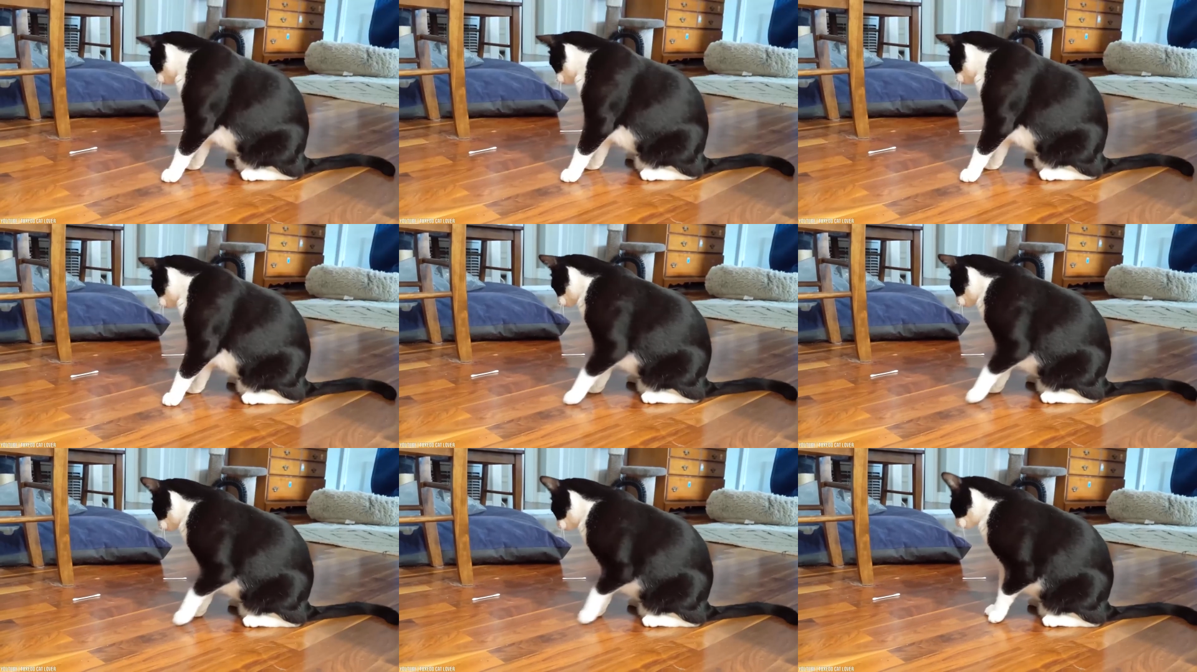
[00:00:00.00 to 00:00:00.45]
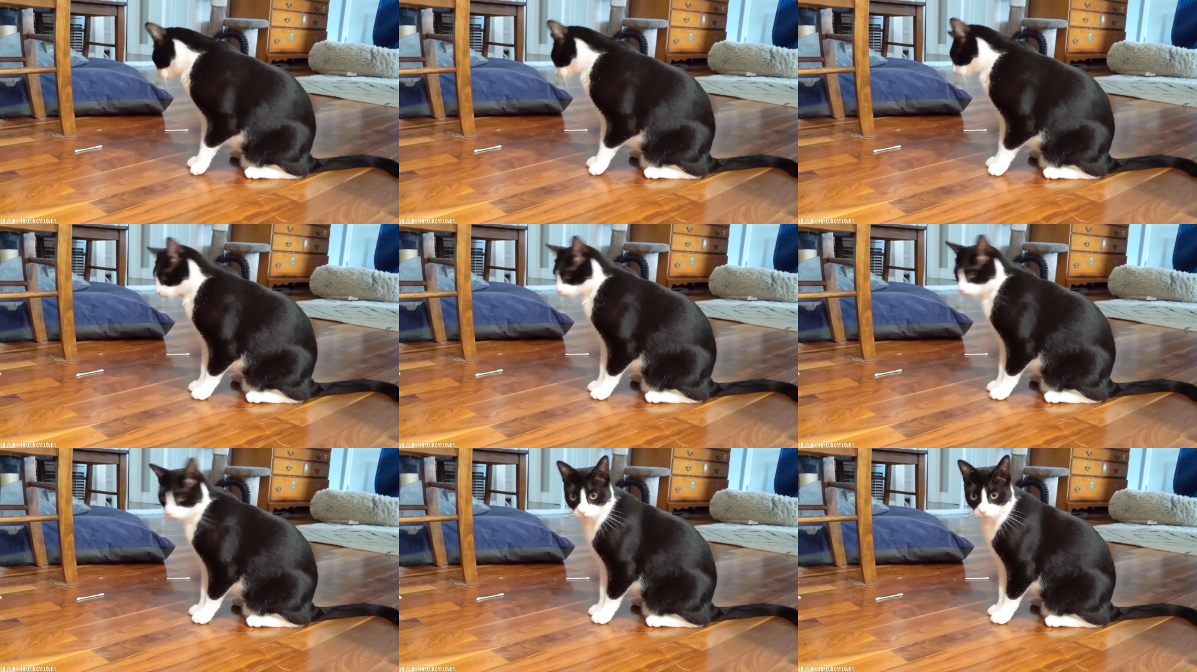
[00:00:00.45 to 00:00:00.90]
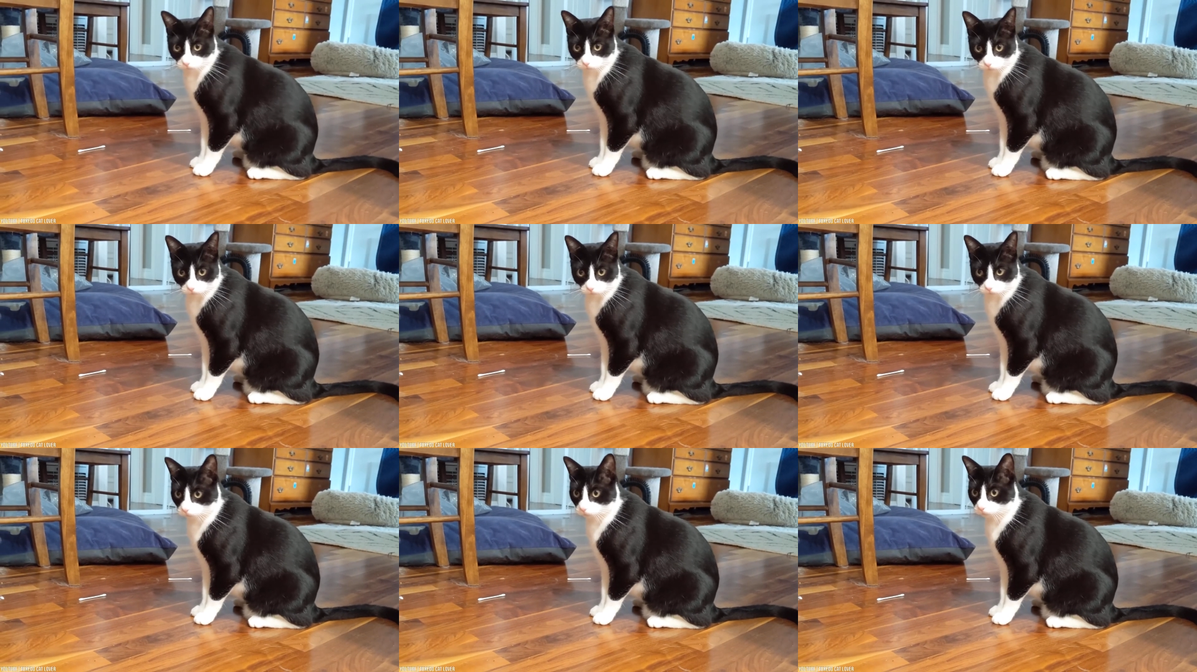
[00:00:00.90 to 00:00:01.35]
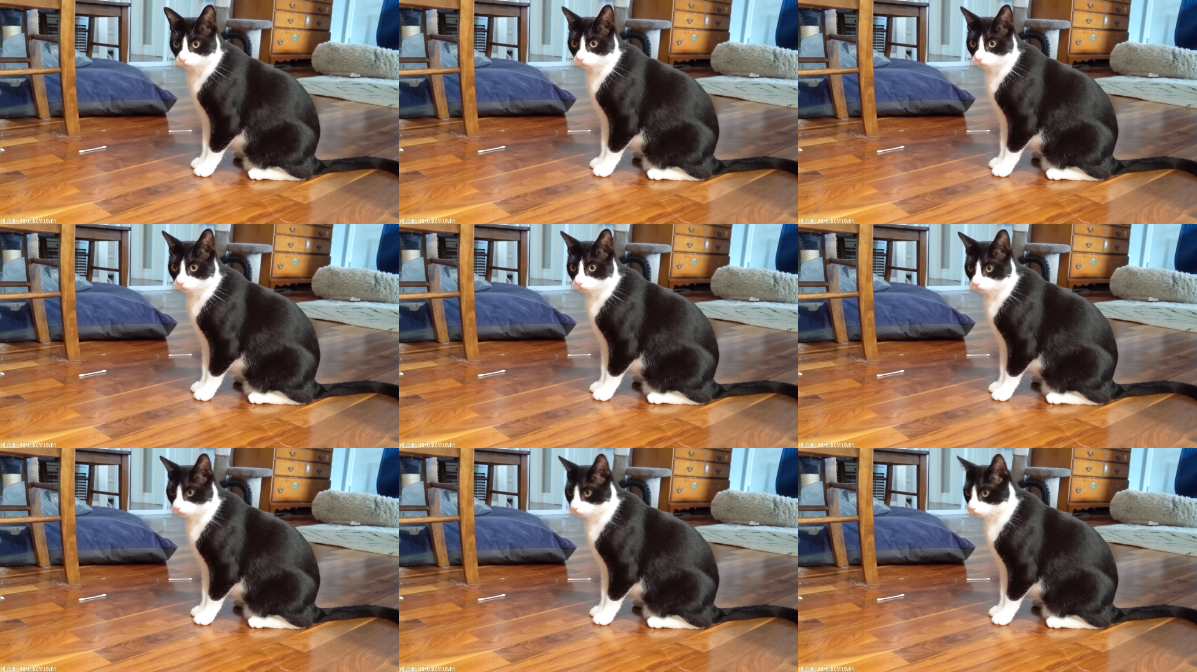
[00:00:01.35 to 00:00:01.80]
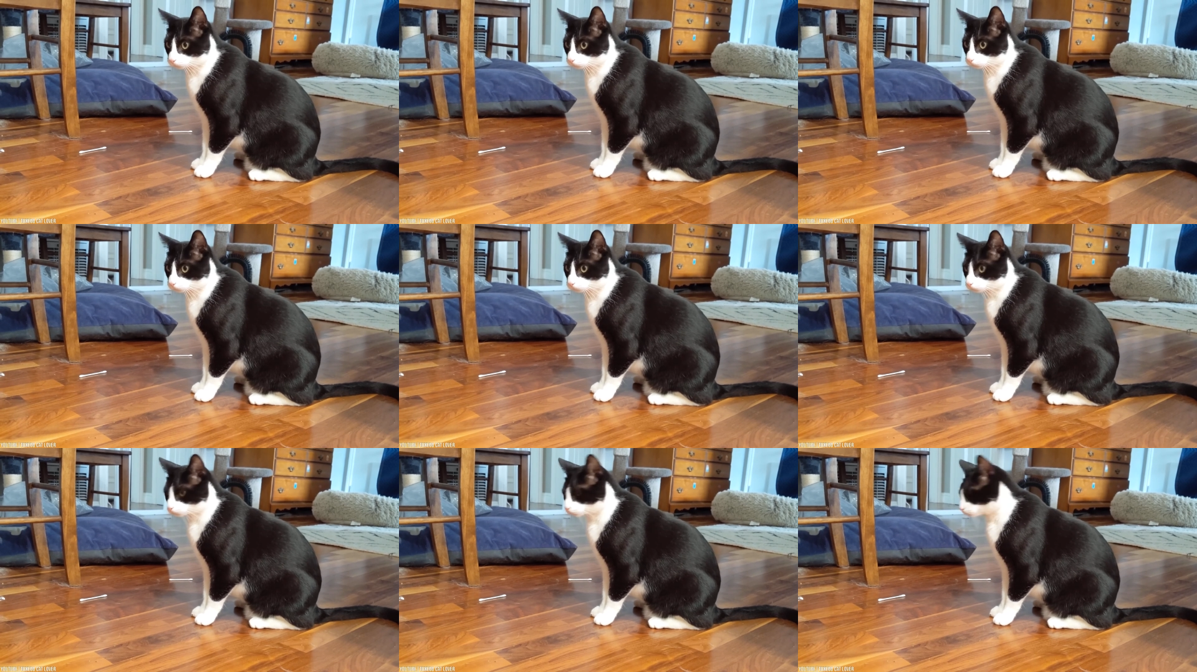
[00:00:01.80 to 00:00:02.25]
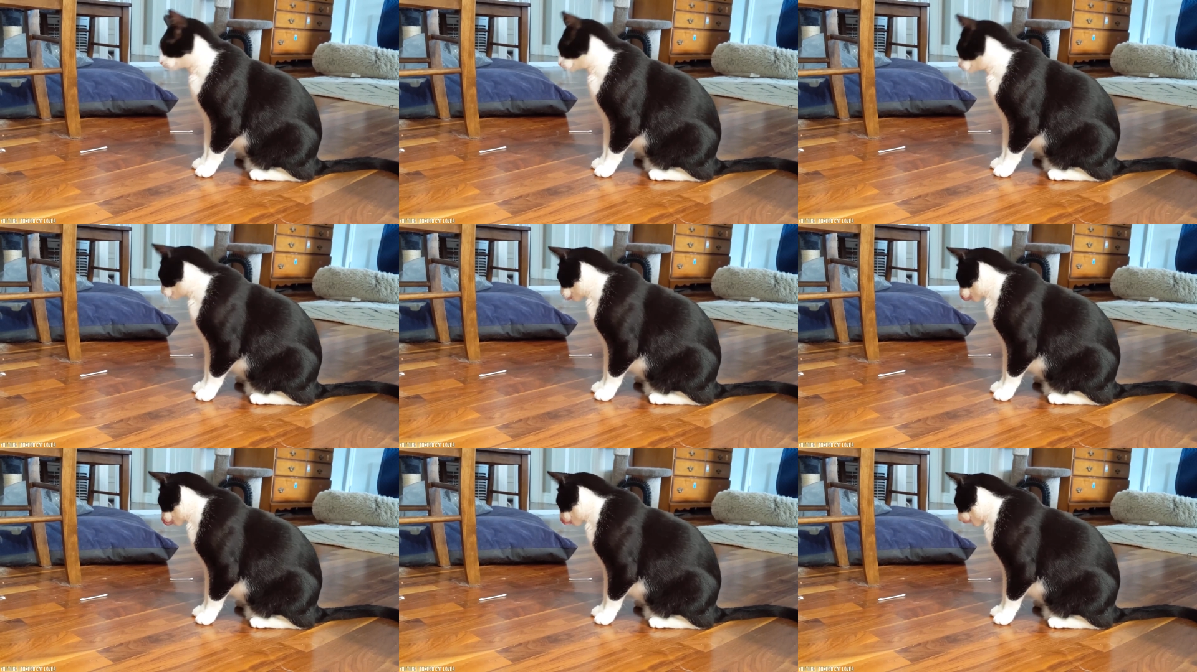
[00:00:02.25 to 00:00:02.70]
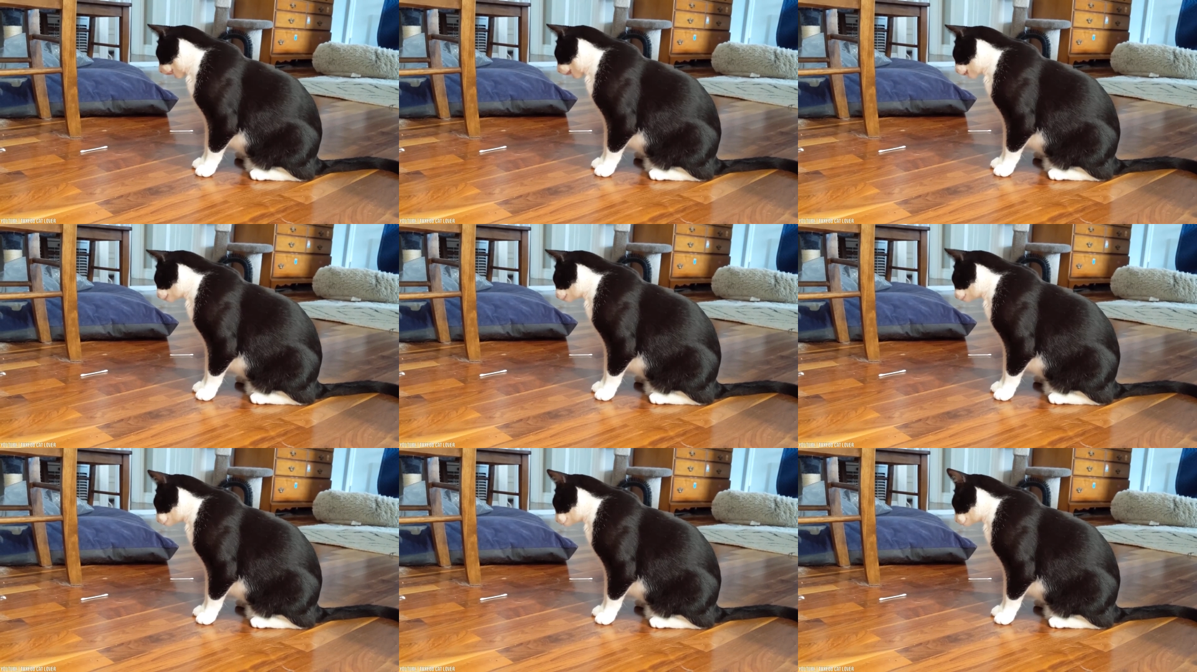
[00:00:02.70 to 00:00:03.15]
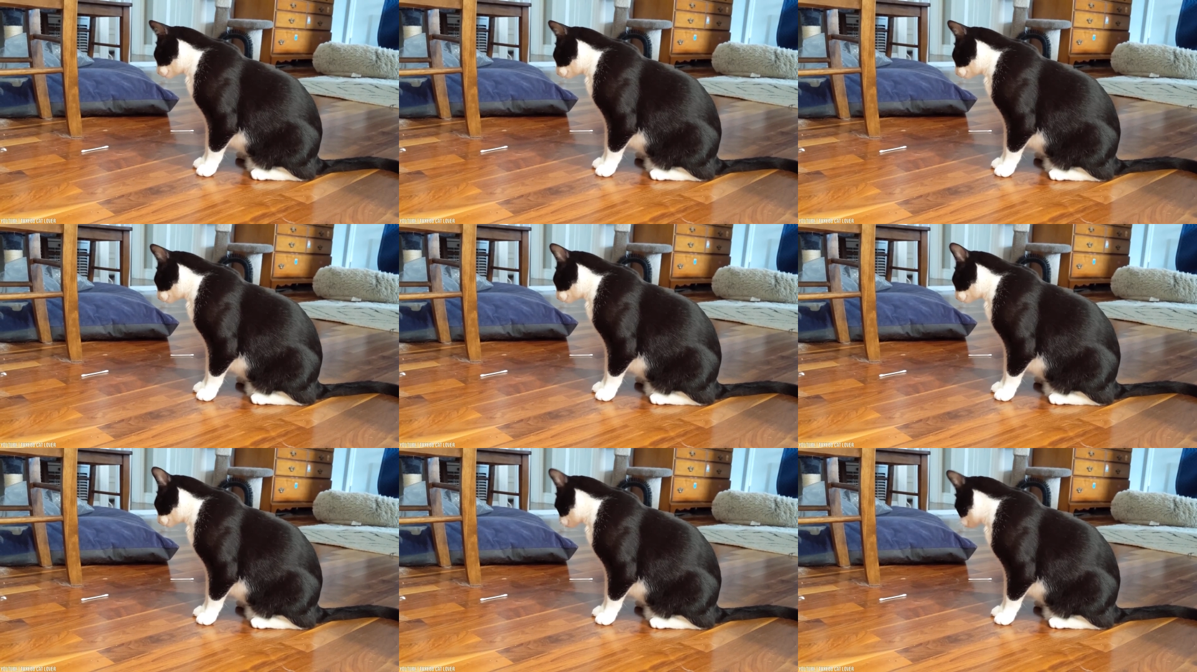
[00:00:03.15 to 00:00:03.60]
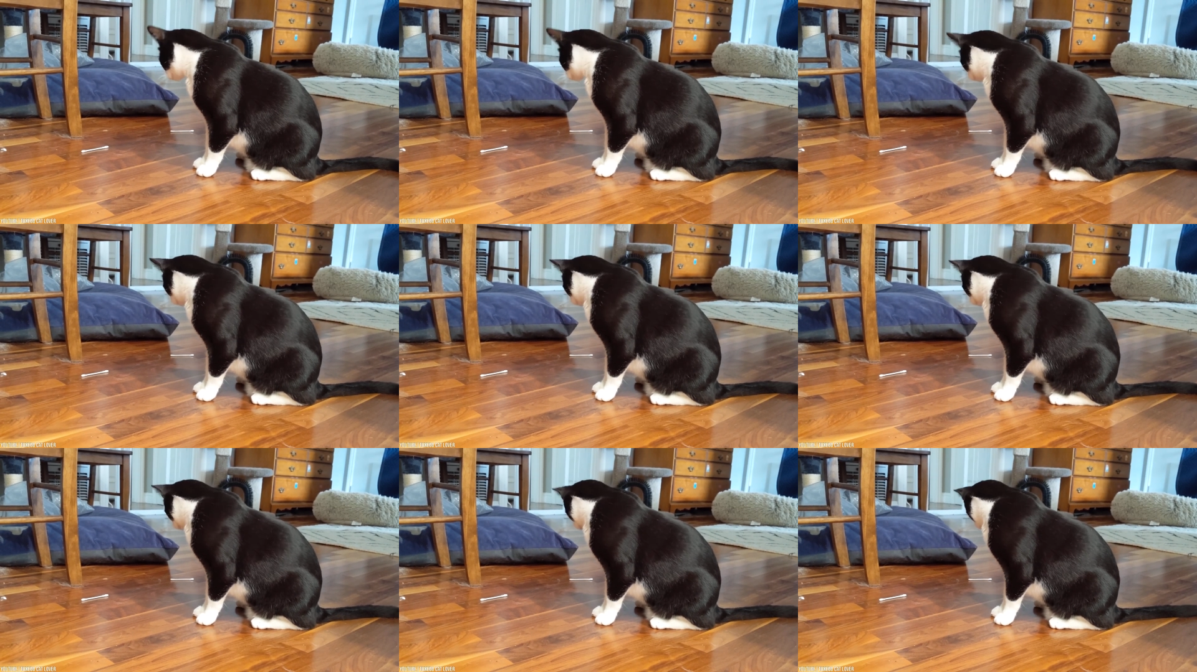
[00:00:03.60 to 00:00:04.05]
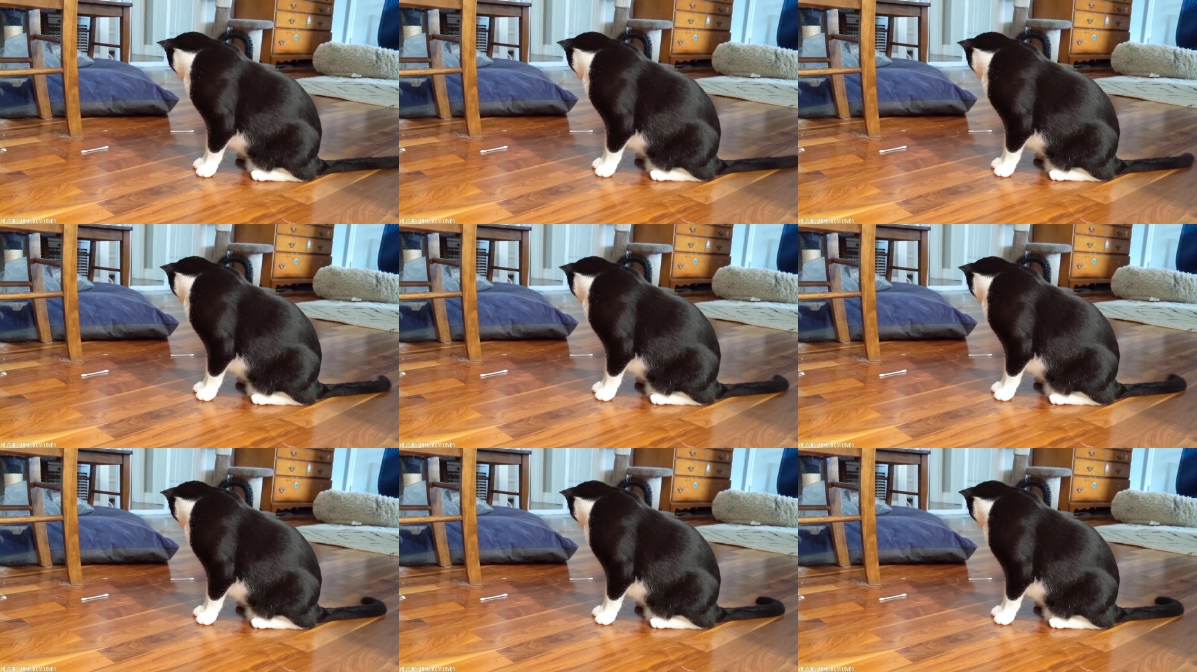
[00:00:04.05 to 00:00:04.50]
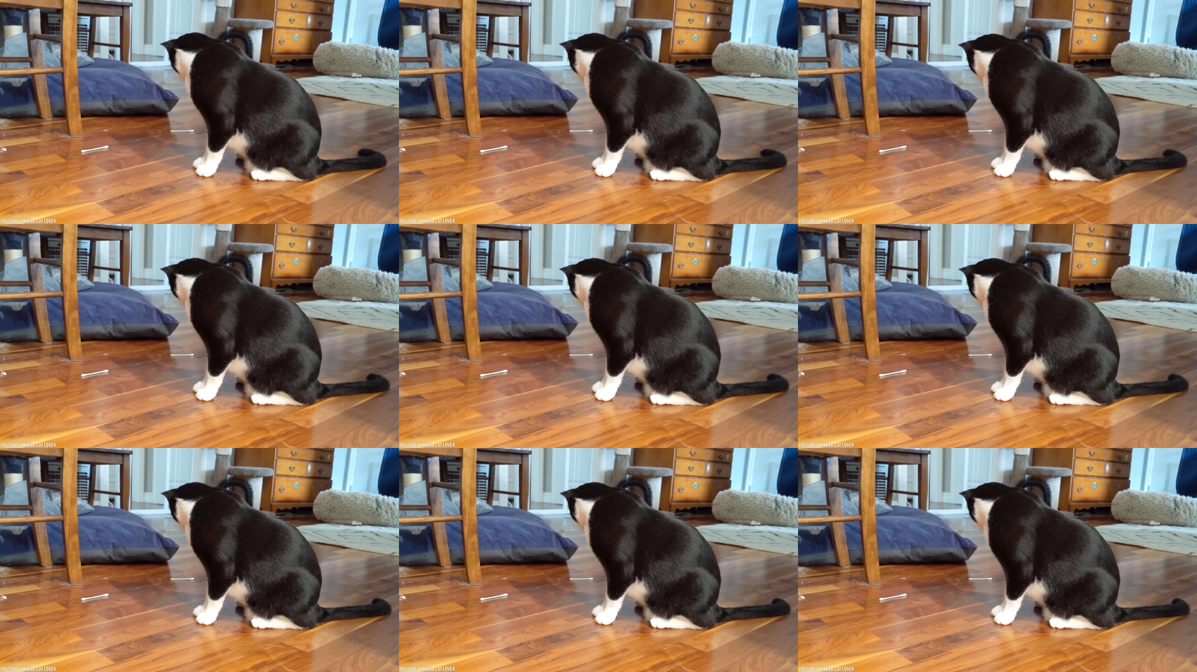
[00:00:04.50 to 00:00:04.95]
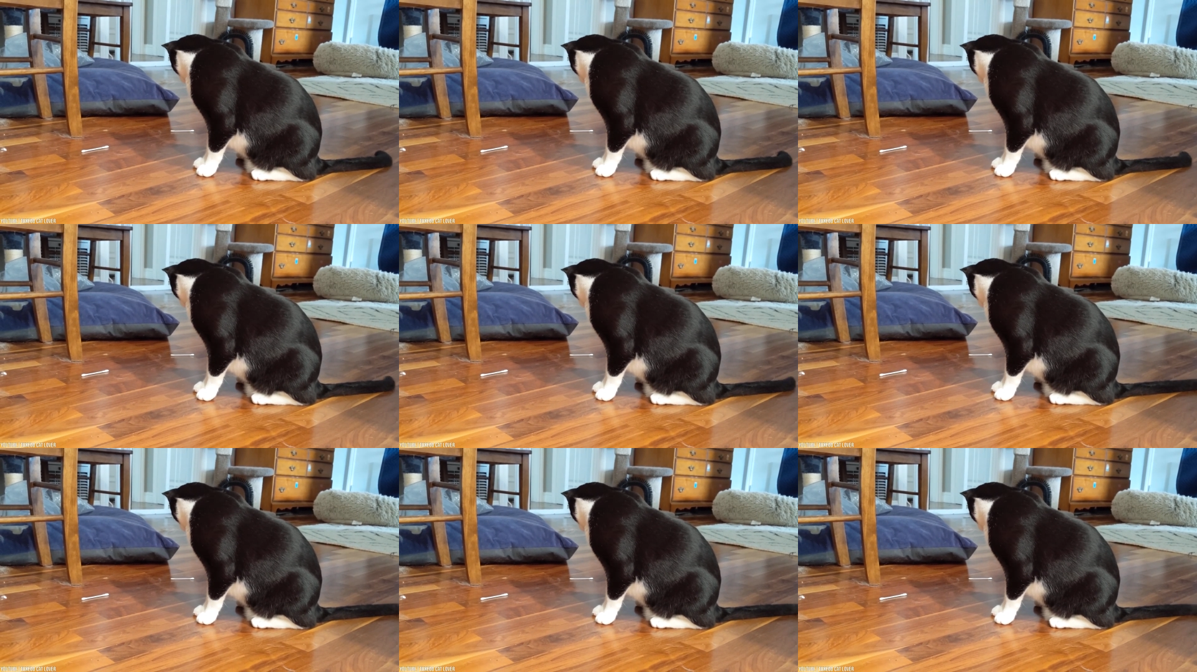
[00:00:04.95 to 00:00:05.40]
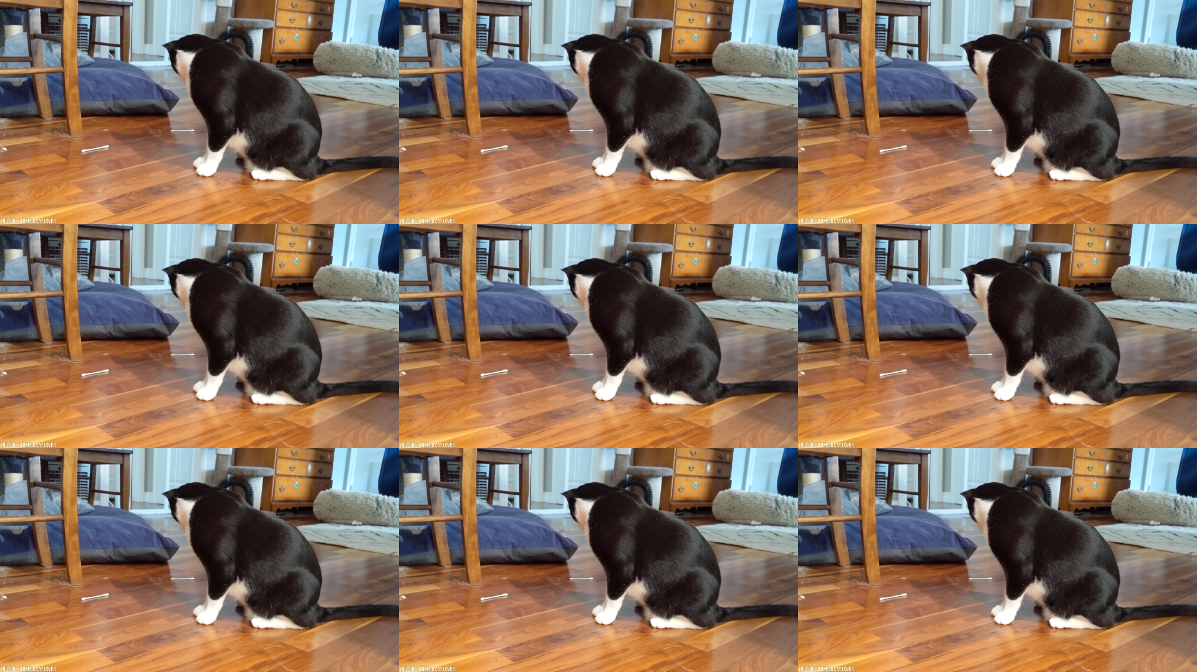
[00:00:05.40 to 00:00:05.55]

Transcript: [unreadable: no face in view]